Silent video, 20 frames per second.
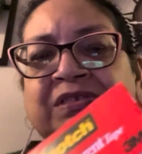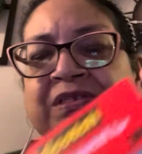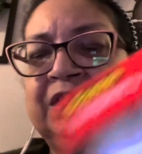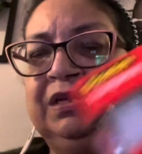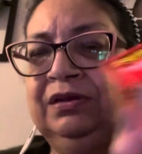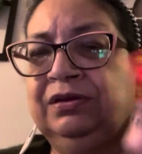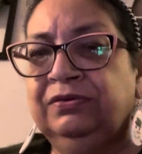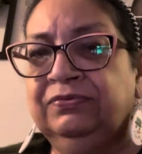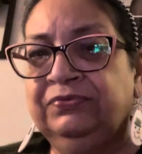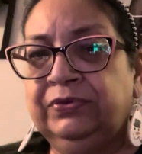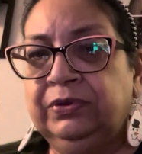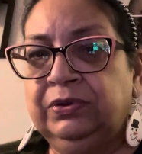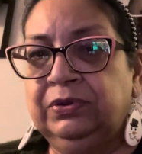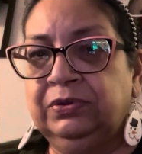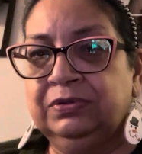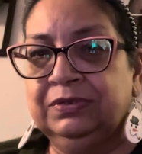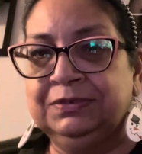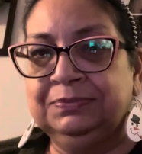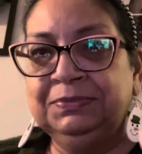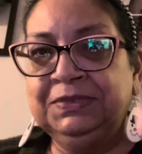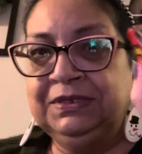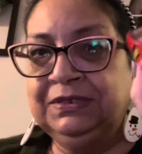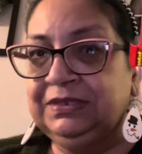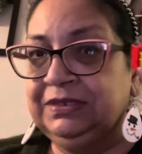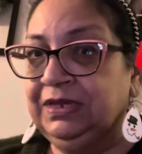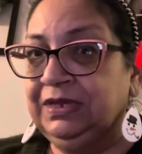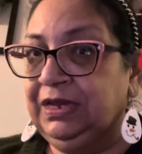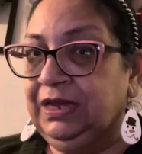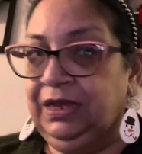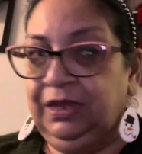here for
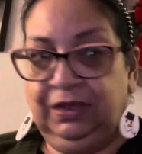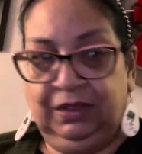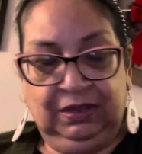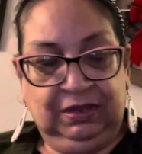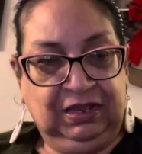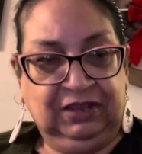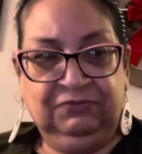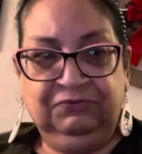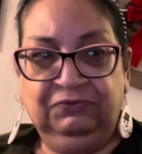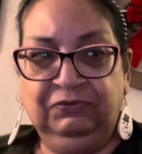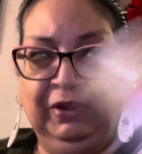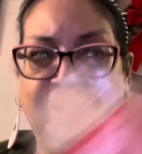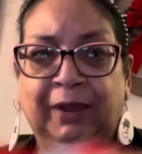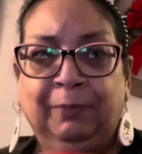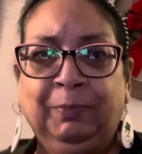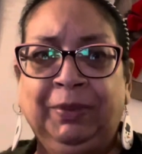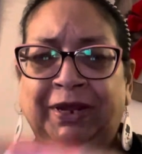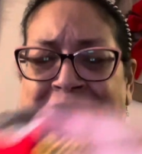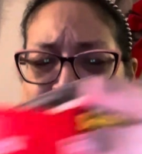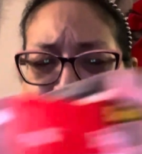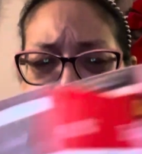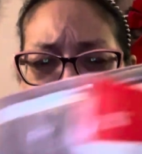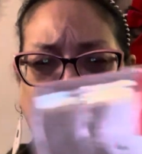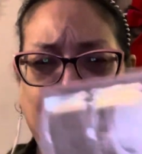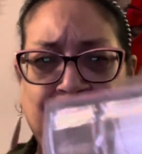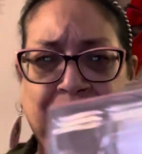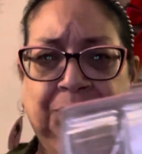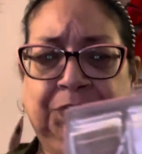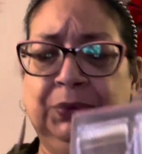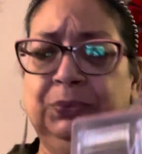Christmas gift wrap.
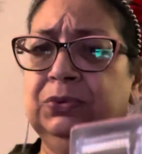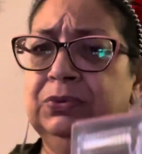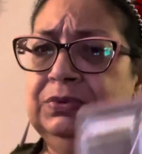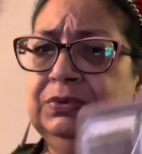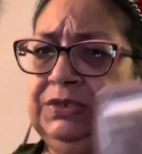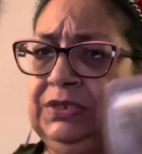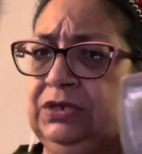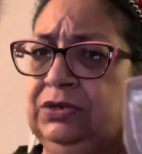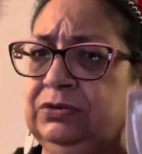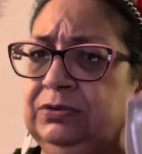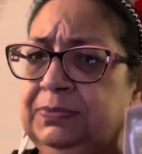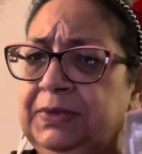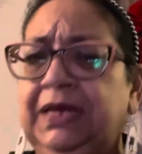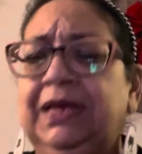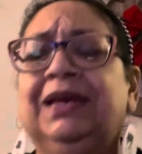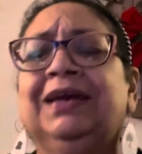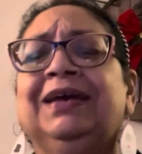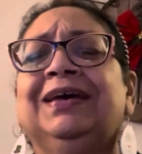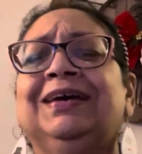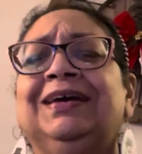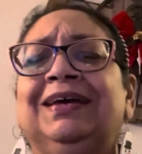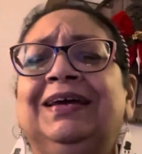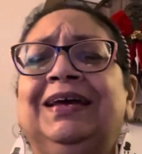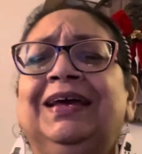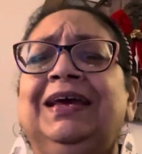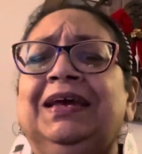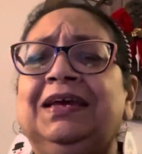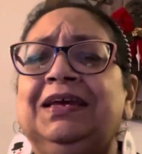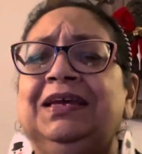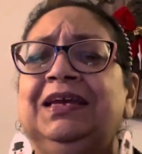Ooh, excuse me.
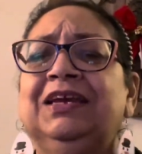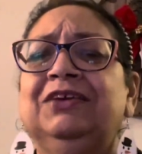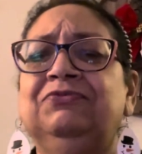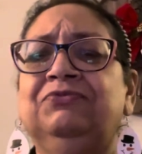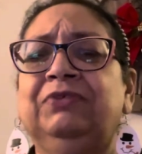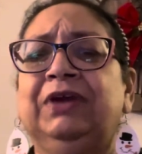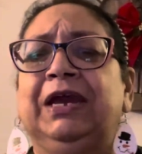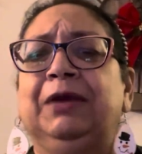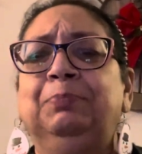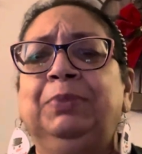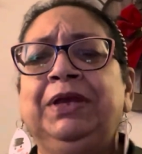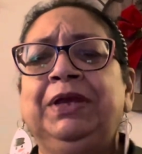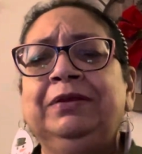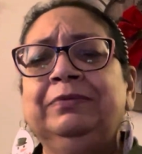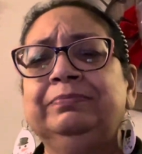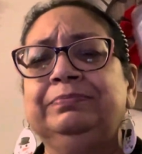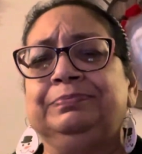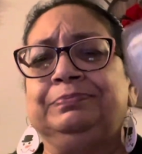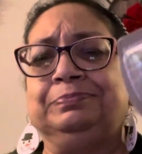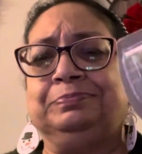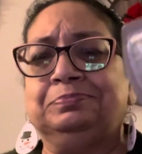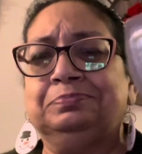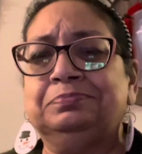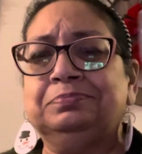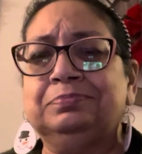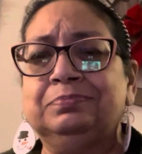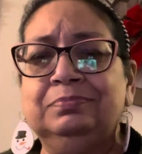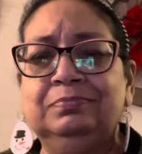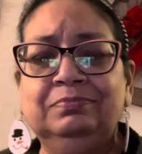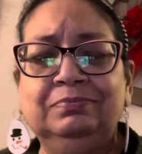Gift wrapping.
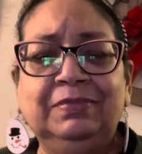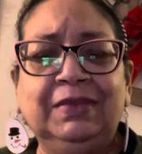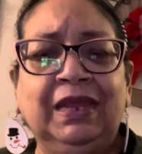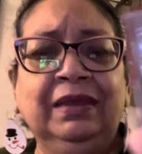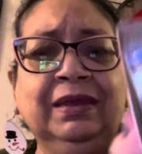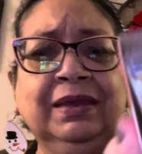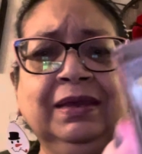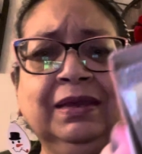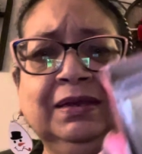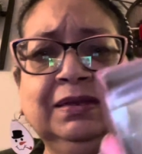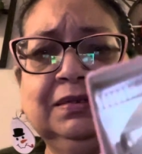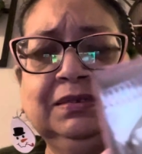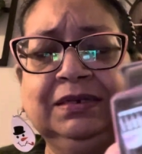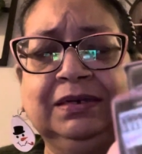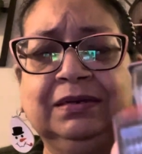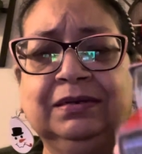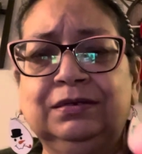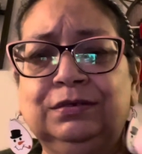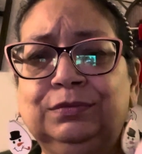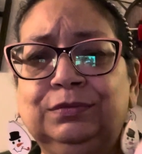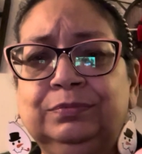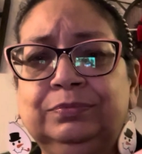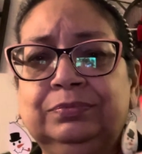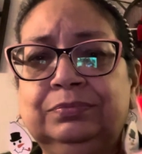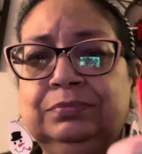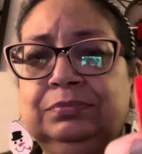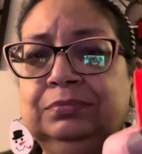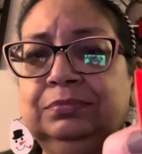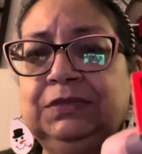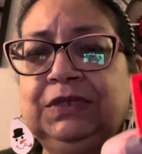And,
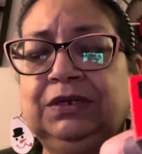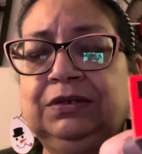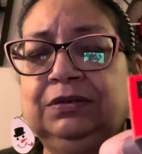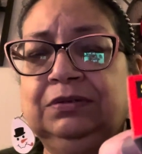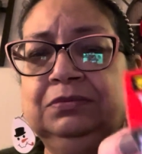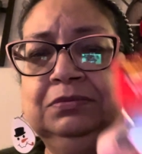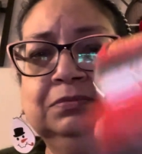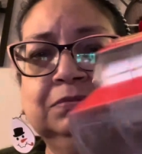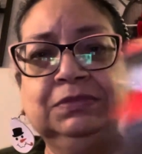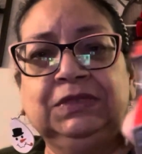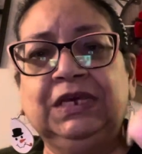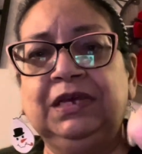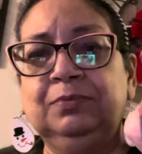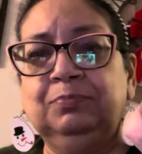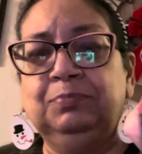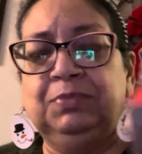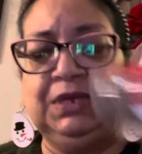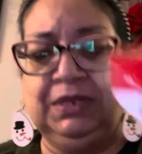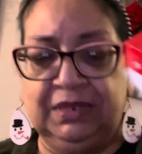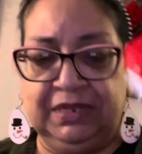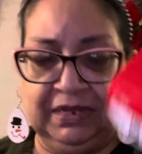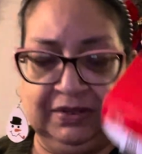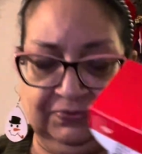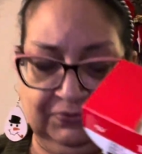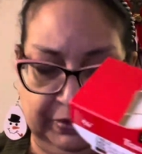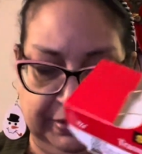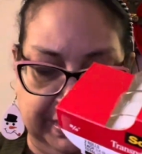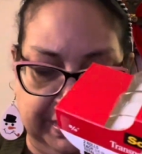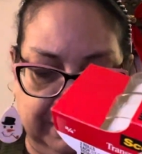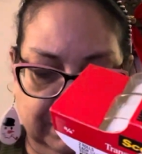you know, can't beat that
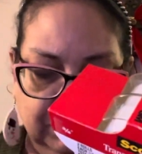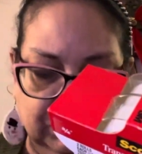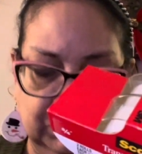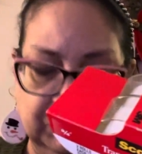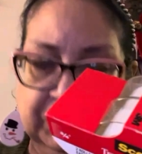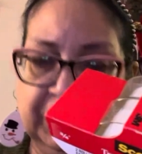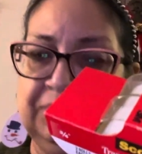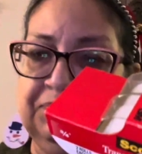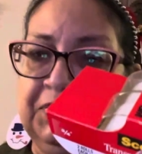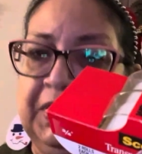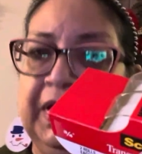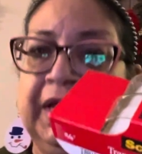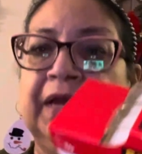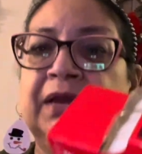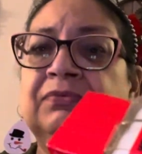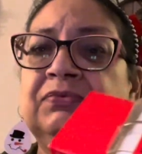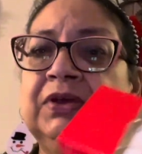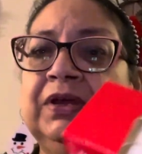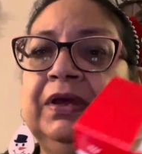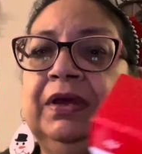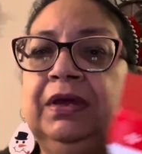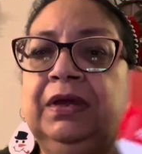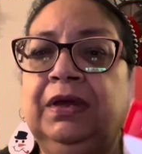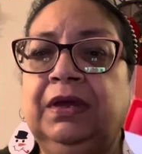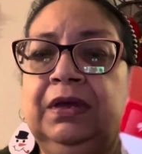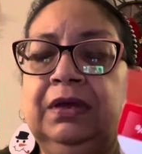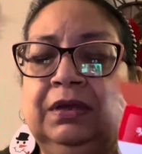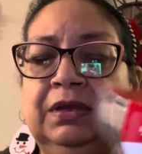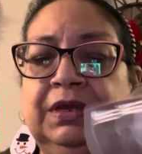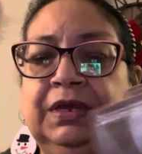for $1.25.
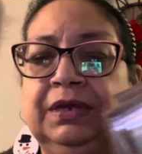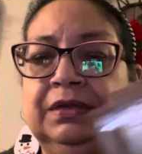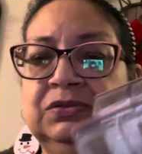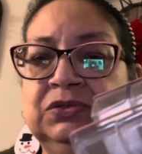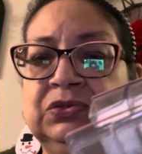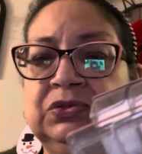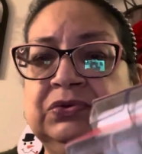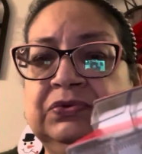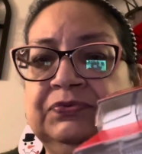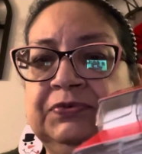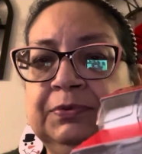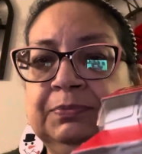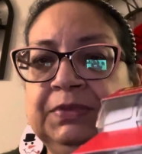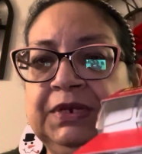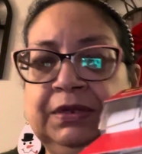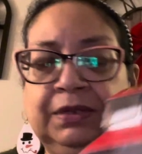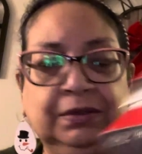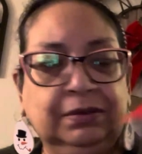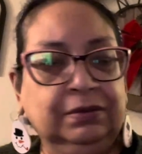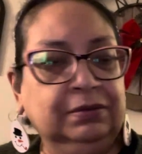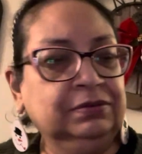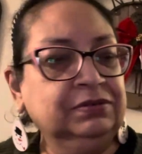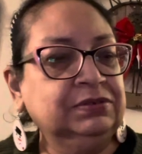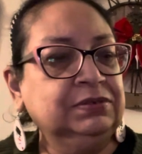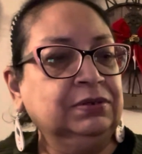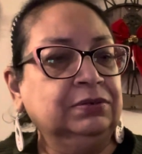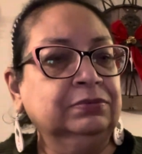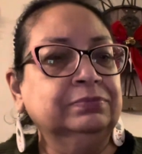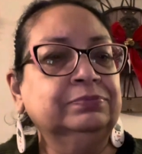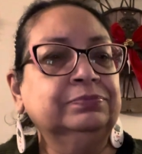You get two of them in here.
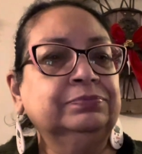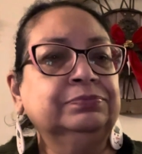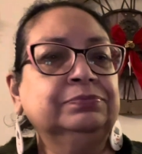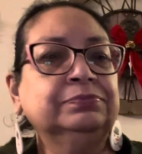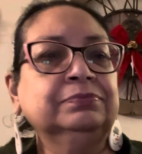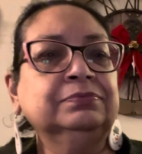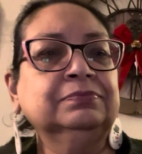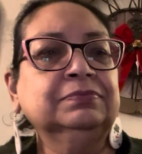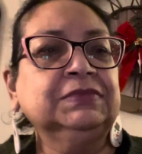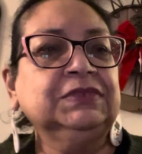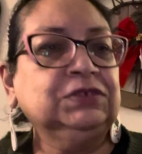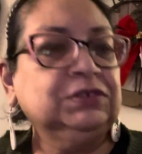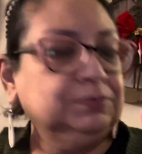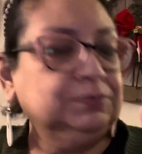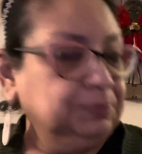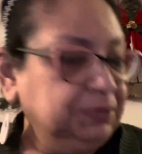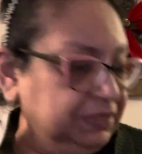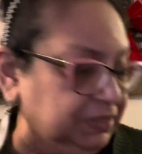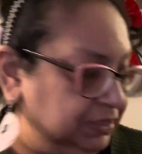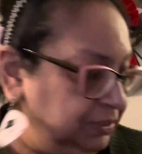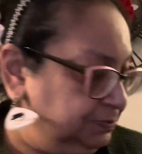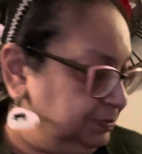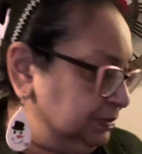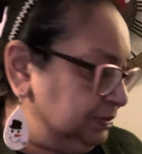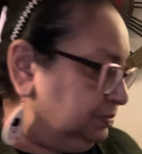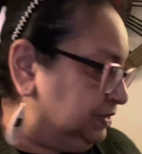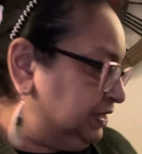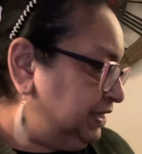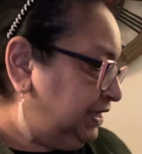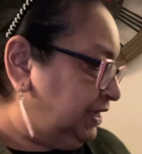So, just picked up
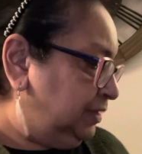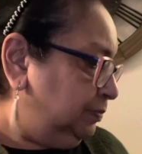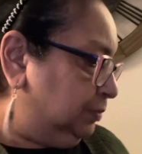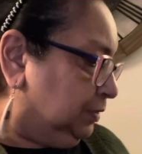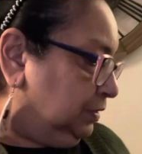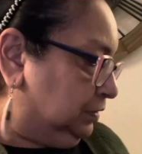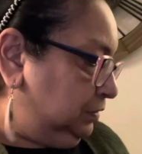some tape.